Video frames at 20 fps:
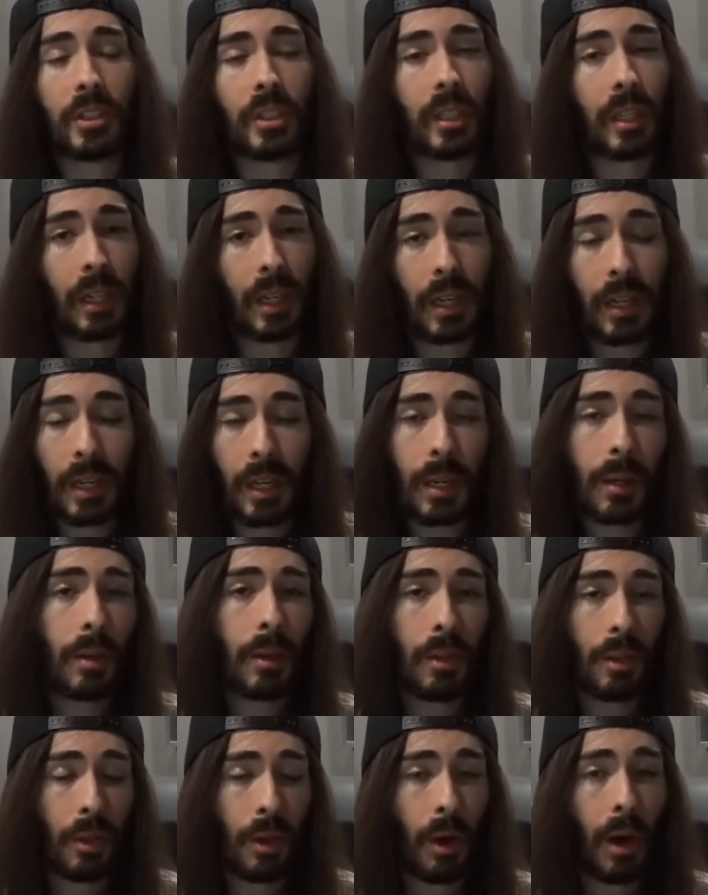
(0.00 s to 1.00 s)
See.
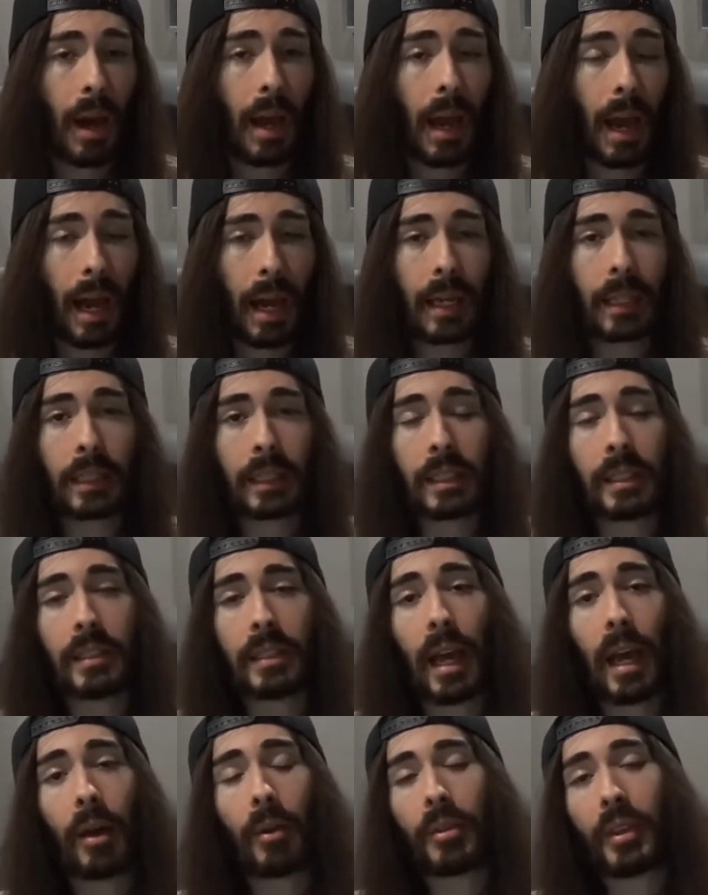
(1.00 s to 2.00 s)
Though I highly
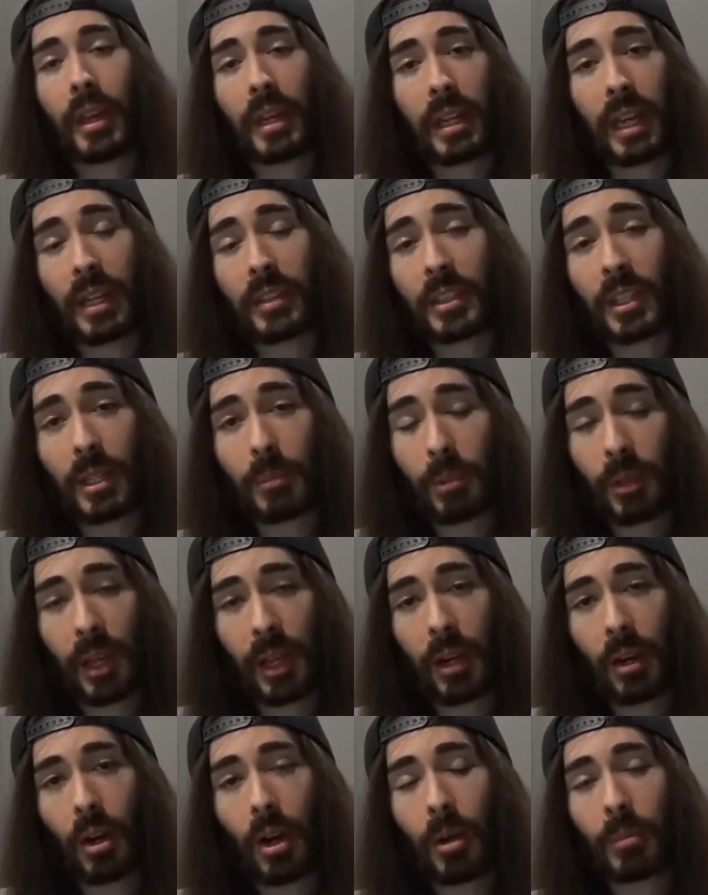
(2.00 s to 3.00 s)
doubt that he has any
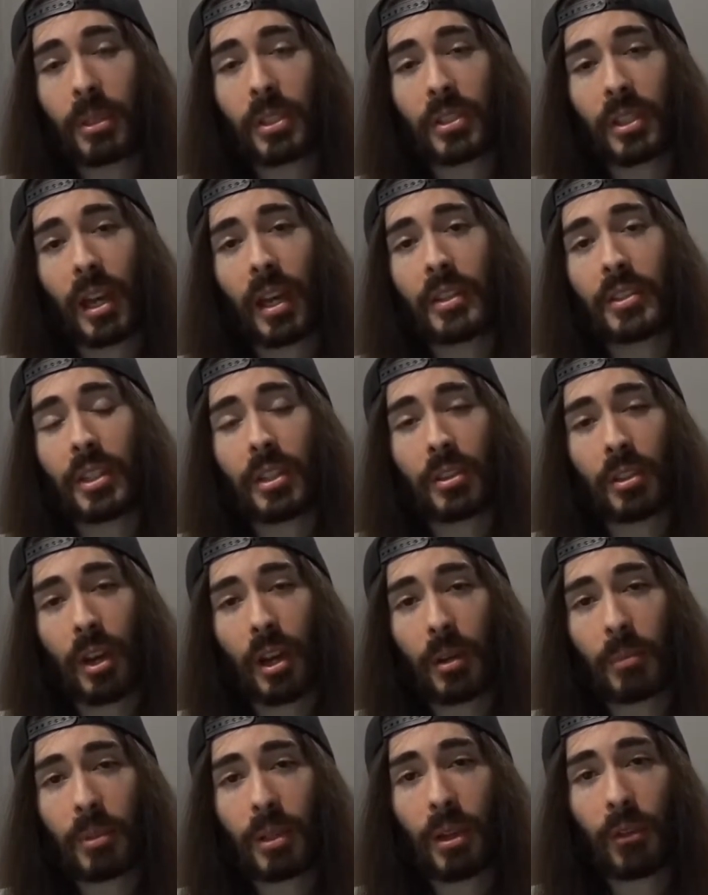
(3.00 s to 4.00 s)
plan at all besides he thought
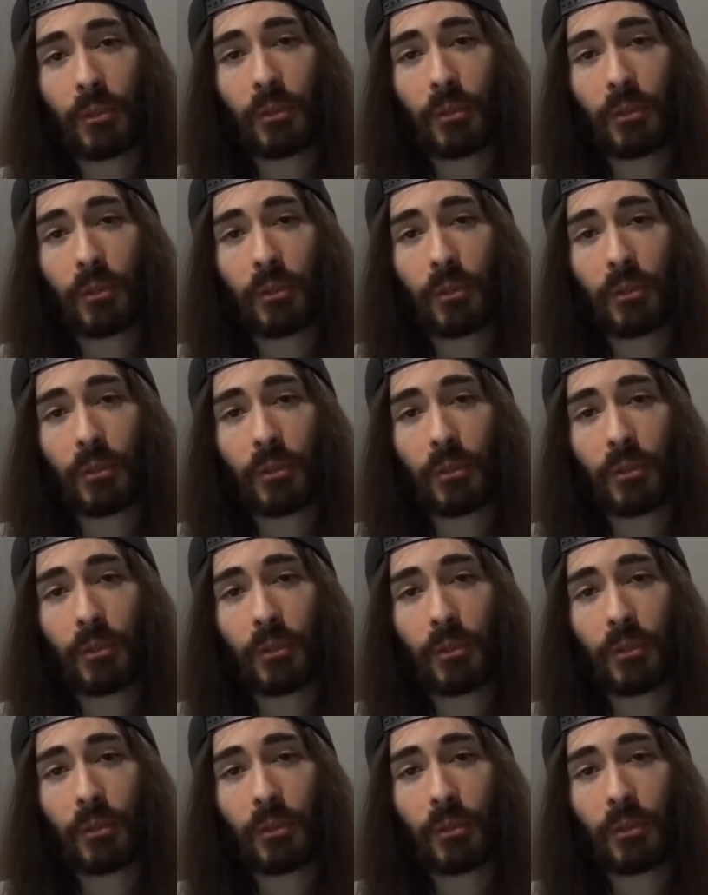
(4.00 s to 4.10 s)
it'd be a